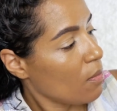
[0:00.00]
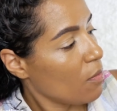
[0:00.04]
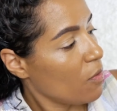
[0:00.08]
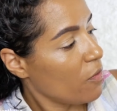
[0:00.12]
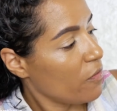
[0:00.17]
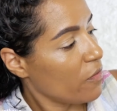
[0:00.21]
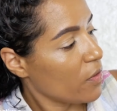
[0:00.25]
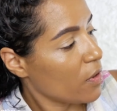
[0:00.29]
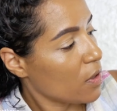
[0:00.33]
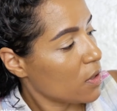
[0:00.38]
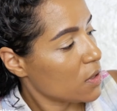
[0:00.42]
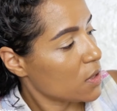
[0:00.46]

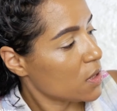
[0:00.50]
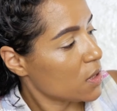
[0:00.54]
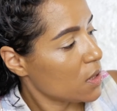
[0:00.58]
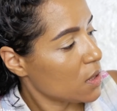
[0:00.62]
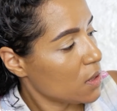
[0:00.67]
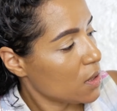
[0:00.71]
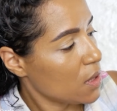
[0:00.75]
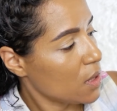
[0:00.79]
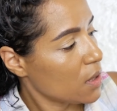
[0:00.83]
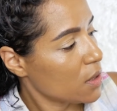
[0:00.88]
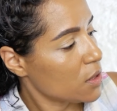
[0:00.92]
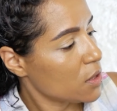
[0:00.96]
Moving on to the
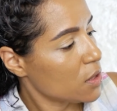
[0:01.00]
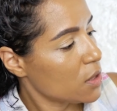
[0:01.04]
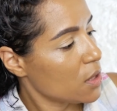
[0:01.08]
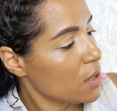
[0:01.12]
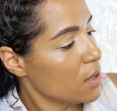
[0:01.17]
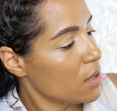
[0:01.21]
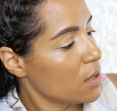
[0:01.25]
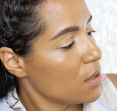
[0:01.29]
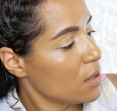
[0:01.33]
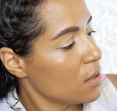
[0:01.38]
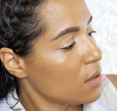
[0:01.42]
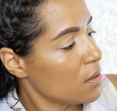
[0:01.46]
next
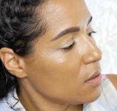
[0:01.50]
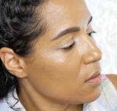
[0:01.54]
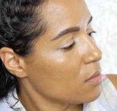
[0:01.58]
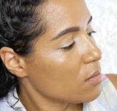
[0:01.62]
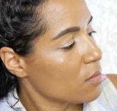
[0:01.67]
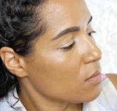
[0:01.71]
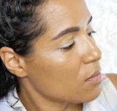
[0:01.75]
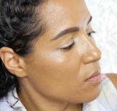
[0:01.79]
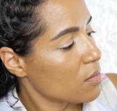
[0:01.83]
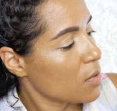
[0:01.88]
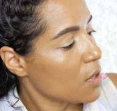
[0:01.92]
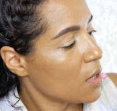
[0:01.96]
shade.
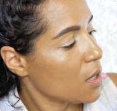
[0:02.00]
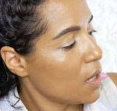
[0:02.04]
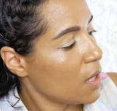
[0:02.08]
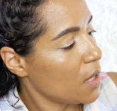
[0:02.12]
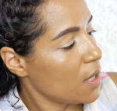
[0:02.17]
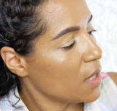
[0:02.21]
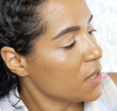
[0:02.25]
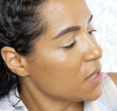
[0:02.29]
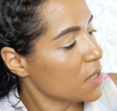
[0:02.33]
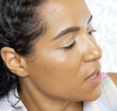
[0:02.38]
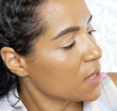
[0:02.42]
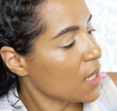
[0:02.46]

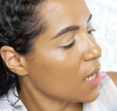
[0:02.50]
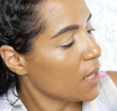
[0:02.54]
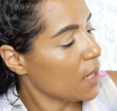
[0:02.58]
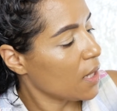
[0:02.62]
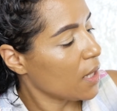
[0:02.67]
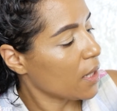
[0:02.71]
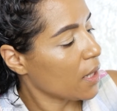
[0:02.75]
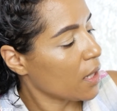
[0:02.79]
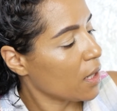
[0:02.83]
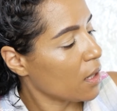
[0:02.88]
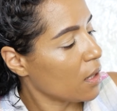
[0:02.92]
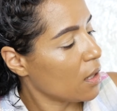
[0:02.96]
This is kind of
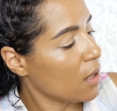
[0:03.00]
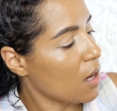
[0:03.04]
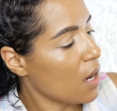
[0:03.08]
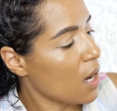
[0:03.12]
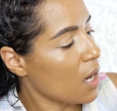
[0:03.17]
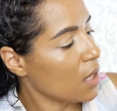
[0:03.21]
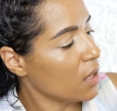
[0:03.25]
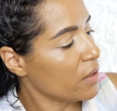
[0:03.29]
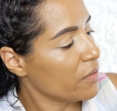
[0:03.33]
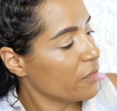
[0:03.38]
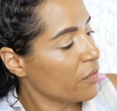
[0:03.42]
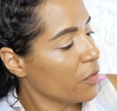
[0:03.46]
like a
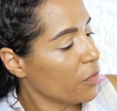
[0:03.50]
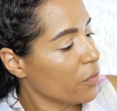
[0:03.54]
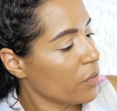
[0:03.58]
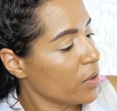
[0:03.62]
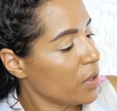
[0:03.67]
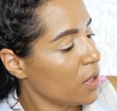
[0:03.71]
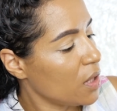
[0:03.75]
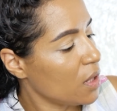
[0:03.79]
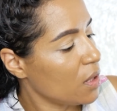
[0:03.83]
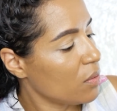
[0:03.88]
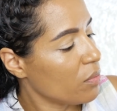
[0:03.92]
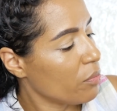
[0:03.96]
olive
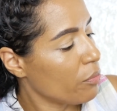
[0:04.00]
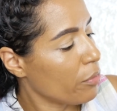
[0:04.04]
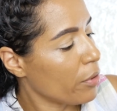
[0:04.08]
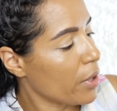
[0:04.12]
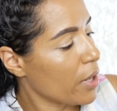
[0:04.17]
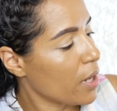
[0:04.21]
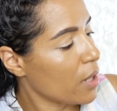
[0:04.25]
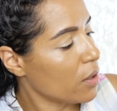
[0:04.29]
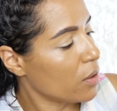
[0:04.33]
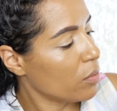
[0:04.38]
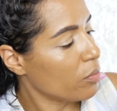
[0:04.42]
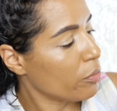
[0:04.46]
green,
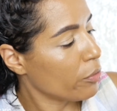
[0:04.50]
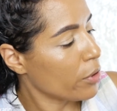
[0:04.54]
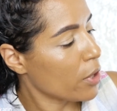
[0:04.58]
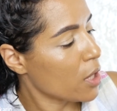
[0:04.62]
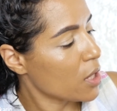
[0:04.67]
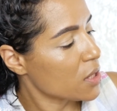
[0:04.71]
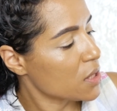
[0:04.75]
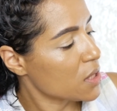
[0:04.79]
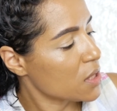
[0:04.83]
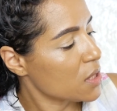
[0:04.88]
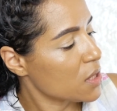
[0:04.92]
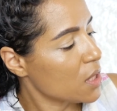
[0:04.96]
brown,
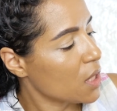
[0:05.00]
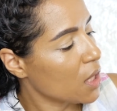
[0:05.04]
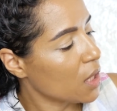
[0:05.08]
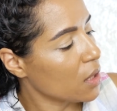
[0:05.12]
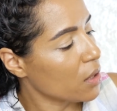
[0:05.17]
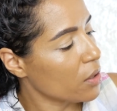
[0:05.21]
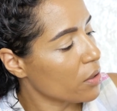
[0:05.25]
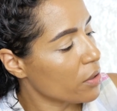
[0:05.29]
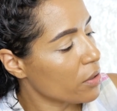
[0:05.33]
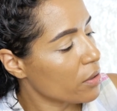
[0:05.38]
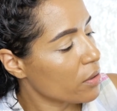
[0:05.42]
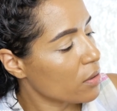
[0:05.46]
bronzy
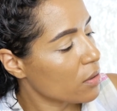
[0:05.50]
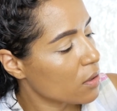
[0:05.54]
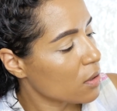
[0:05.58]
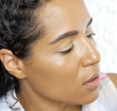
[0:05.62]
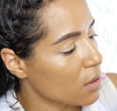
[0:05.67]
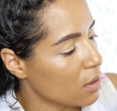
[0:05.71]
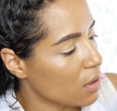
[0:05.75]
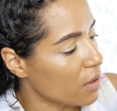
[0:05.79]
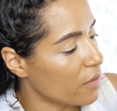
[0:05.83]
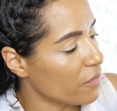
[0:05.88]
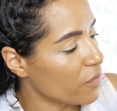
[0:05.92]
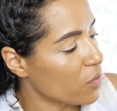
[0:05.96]
color.
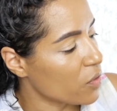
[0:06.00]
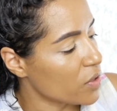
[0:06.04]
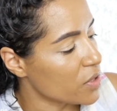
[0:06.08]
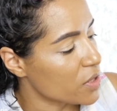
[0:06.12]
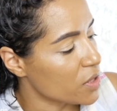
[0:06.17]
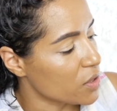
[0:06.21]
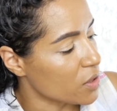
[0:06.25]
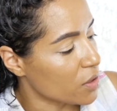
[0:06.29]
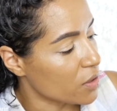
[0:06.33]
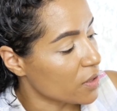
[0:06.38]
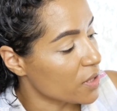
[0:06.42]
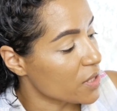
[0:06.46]
Of course, you
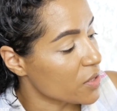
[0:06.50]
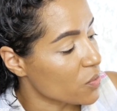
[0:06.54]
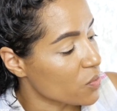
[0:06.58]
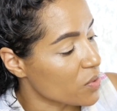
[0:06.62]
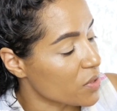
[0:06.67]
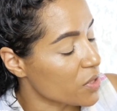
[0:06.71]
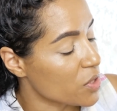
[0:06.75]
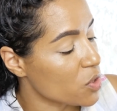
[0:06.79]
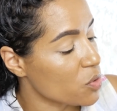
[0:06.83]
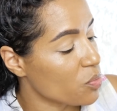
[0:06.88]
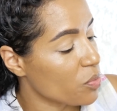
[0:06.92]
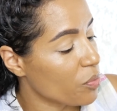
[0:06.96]
know, this
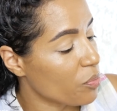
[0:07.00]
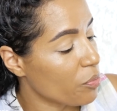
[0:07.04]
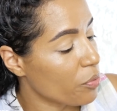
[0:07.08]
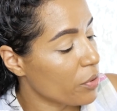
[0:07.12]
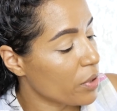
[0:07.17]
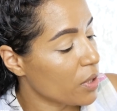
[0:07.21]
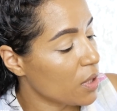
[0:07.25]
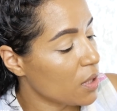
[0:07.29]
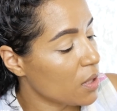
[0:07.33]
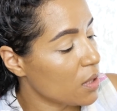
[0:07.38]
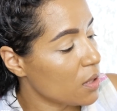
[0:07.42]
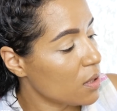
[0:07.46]
one's super
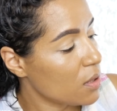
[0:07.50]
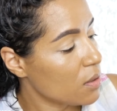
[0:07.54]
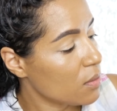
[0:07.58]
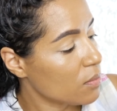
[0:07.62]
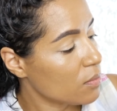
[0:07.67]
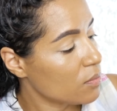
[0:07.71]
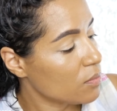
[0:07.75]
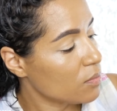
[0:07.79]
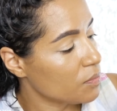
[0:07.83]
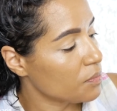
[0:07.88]
pretty.